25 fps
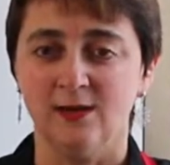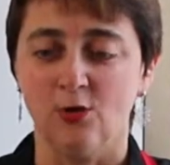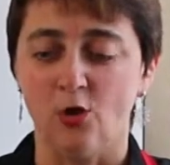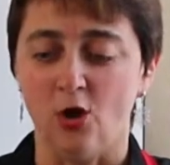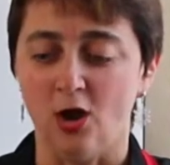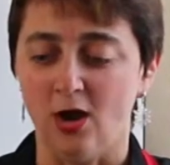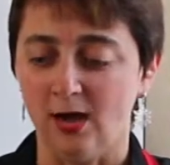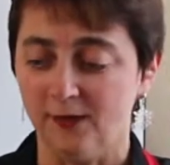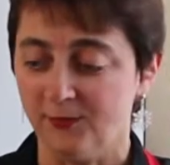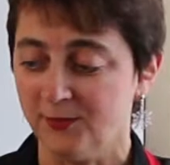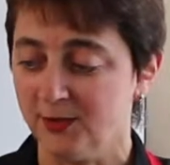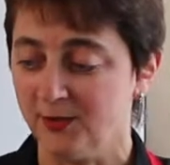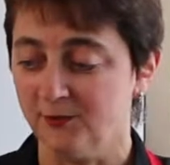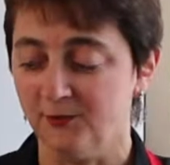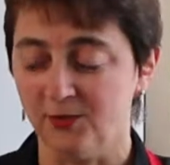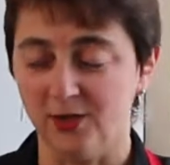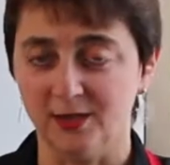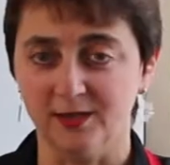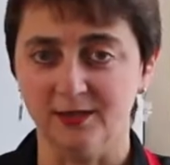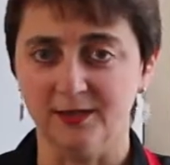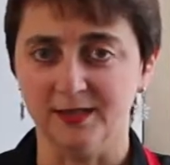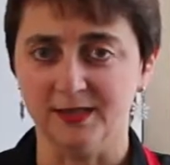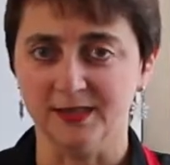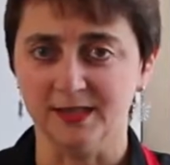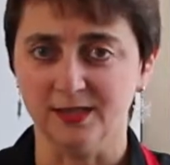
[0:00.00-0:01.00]
I've
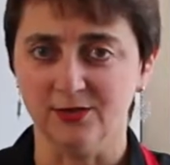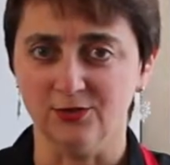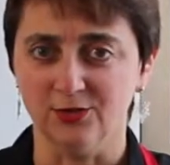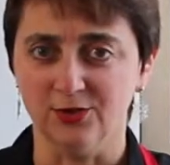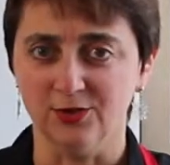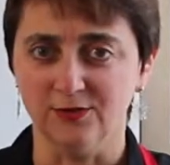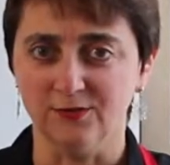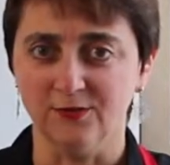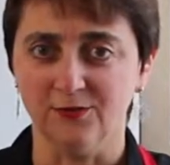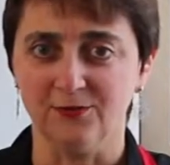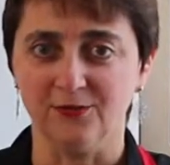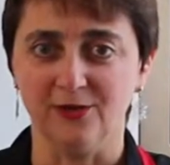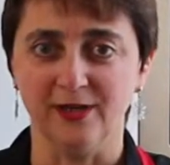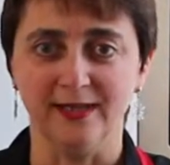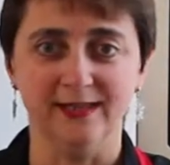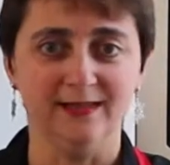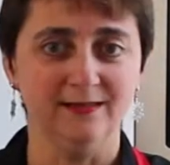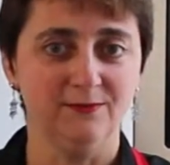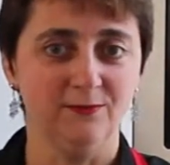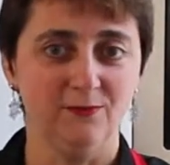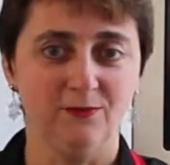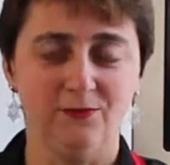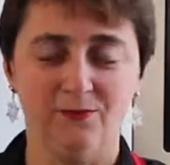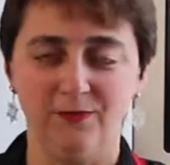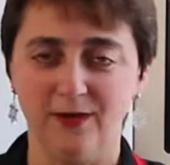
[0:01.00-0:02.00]
converted it to
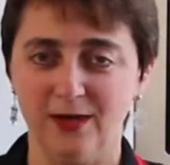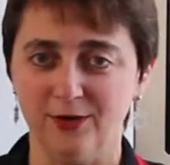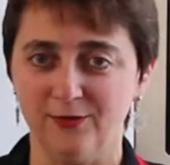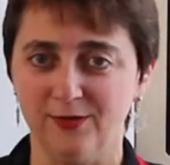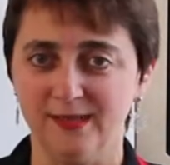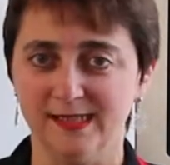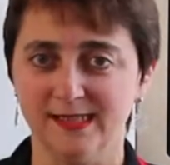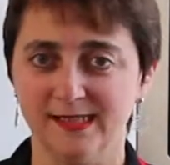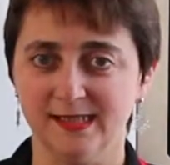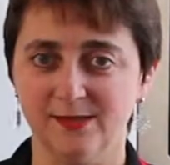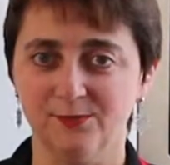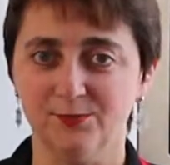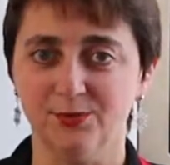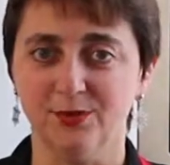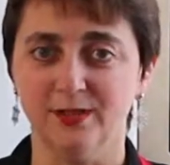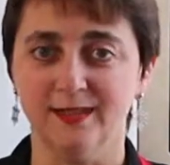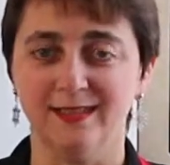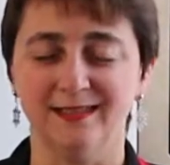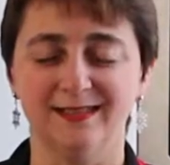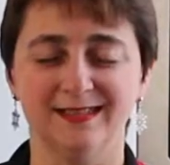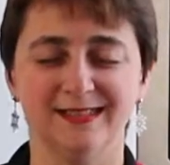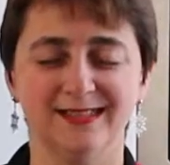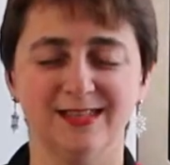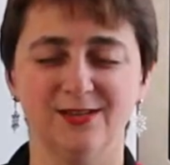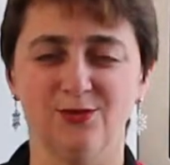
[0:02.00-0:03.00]
gluten-free very simply.
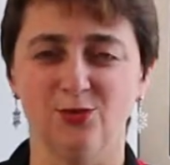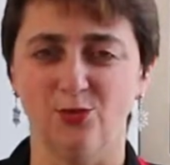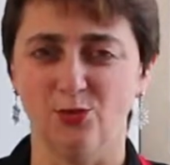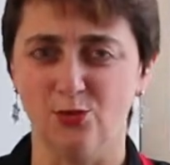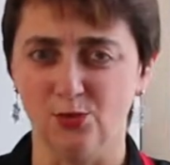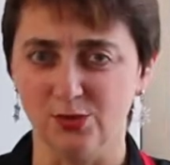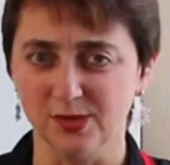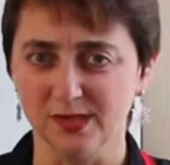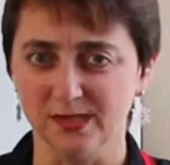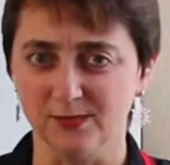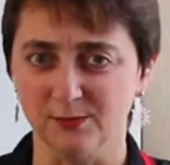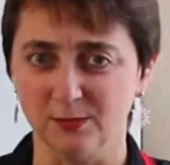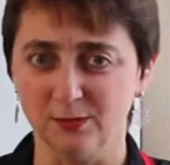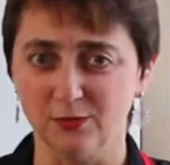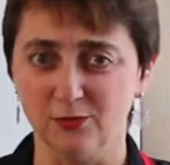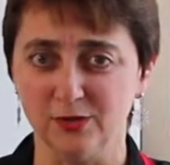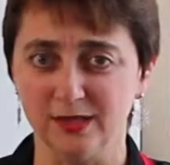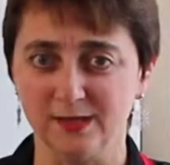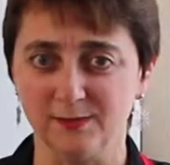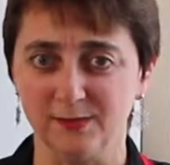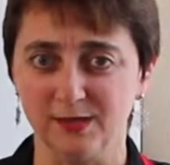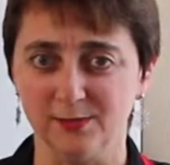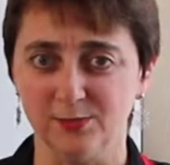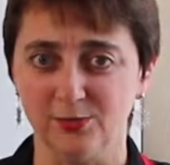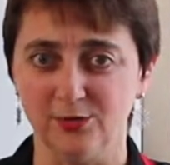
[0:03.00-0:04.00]
It's an awesome
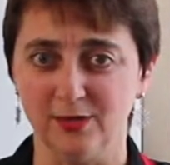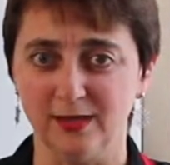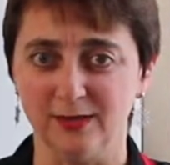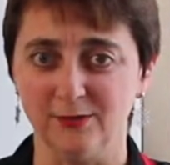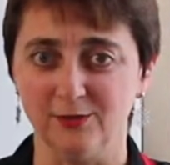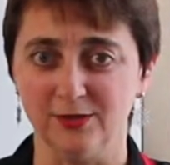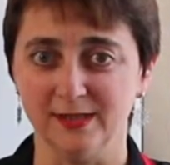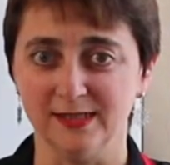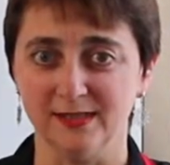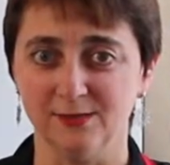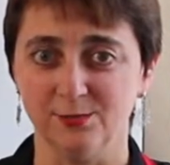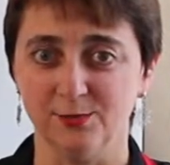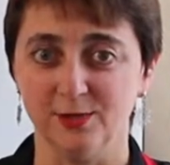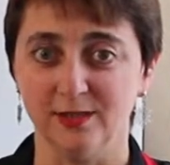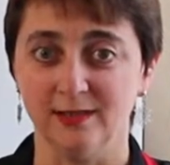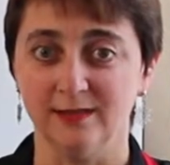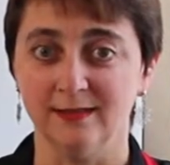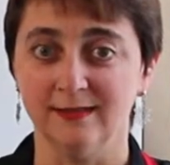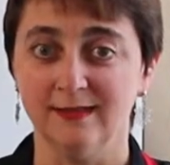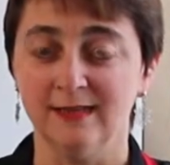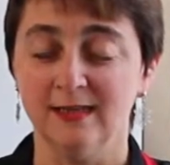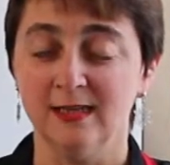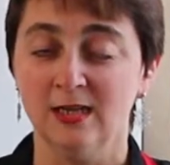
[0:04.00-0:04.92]
Christmas pudding recipe.